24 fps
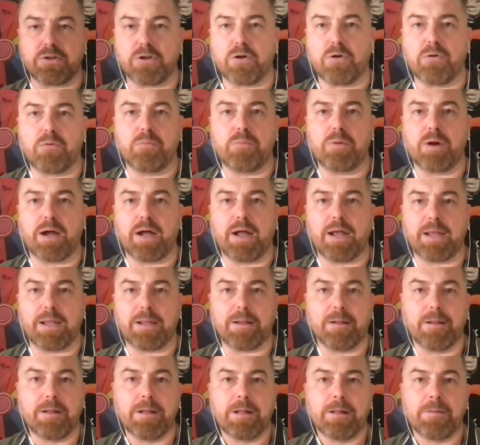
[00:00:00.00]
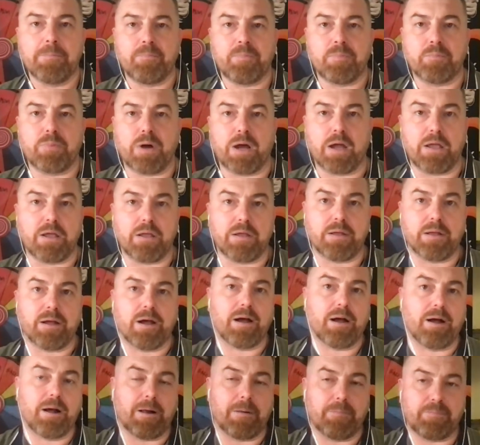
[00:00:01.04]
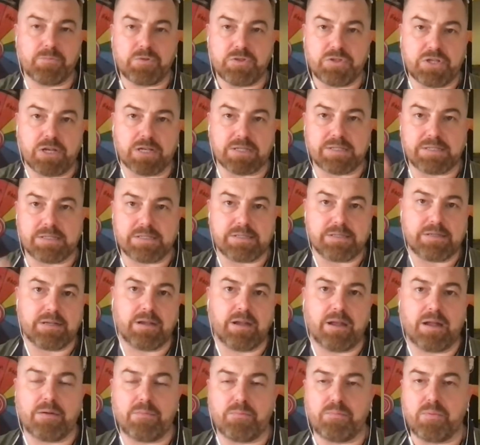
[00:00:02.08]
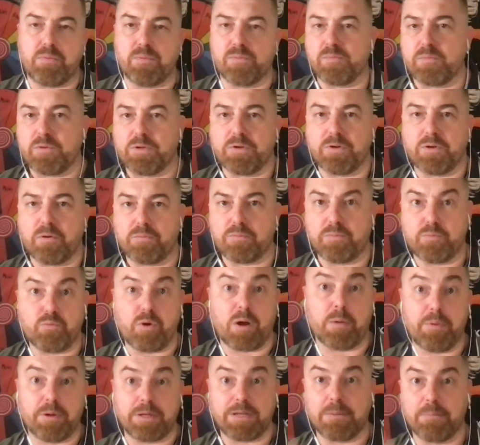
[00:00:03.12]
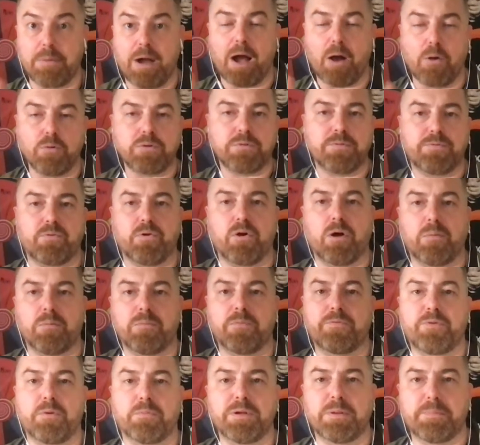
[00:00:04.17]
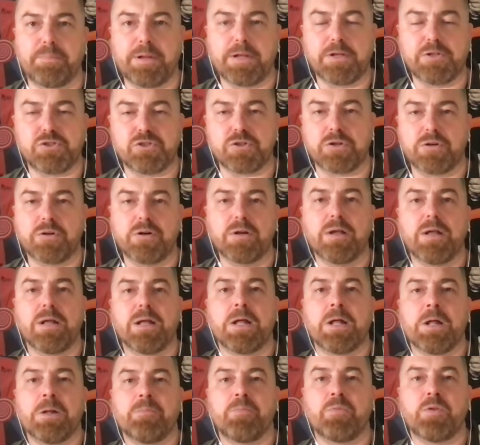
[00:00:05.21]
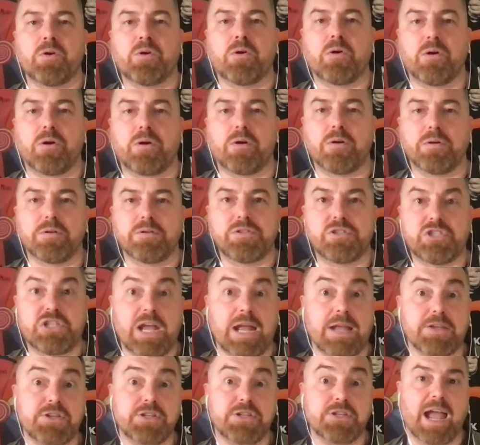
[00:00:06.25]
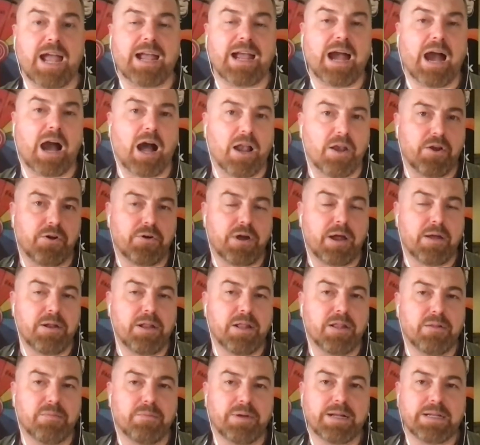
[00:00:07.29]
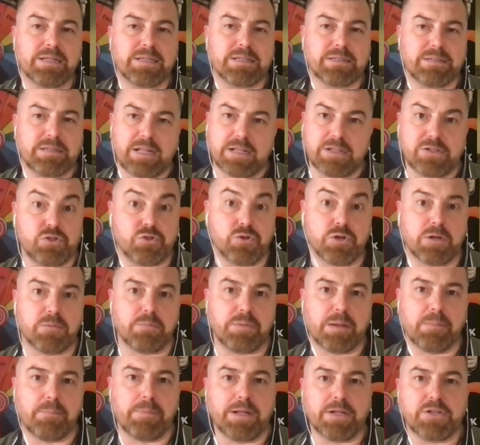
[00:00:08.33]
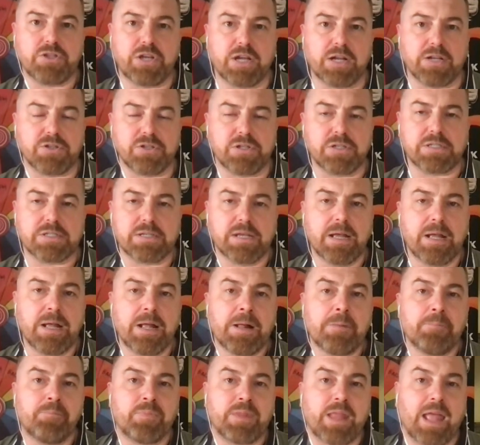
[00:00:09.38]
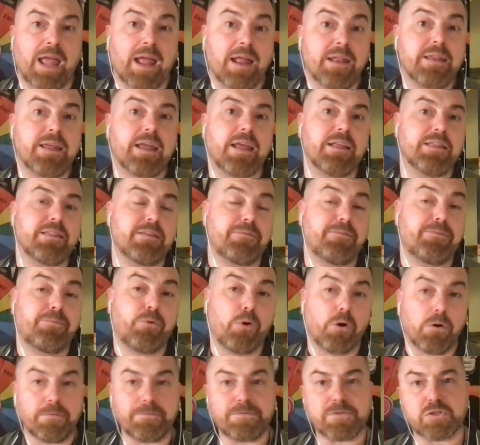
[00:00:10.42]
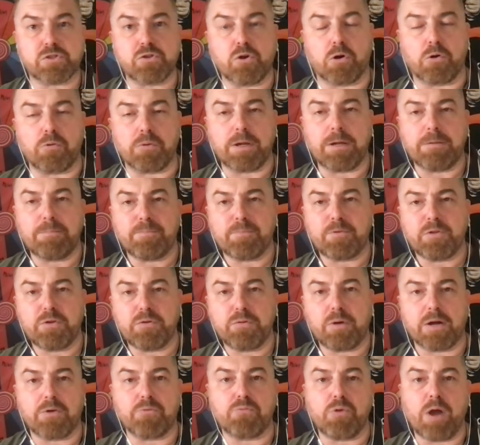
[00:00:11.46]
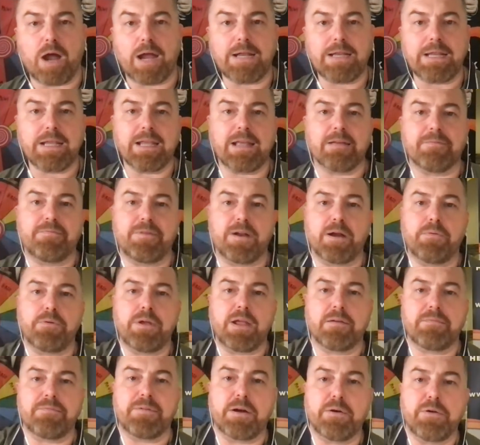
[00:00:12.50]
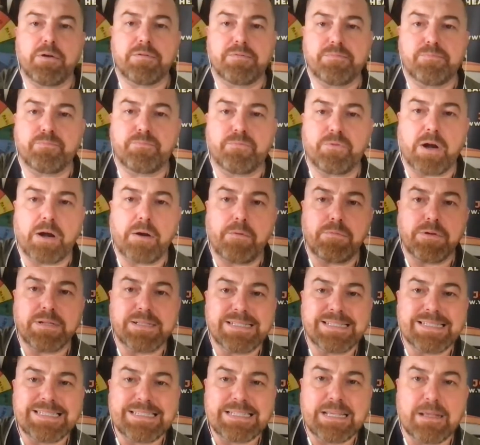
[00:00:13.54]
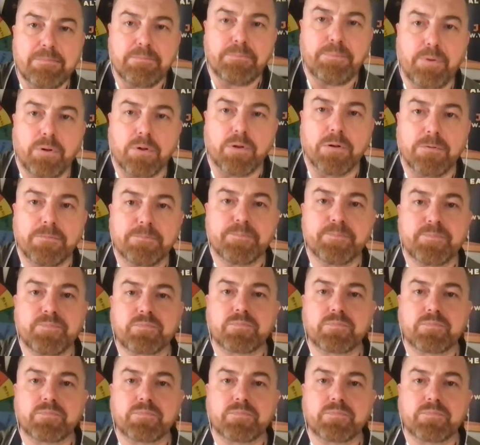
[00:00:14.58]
know, by just rubbing them out from the picture, or changing a color a little bit. It shouldn't be a big changes. And in the fourth story, you are writing a very simple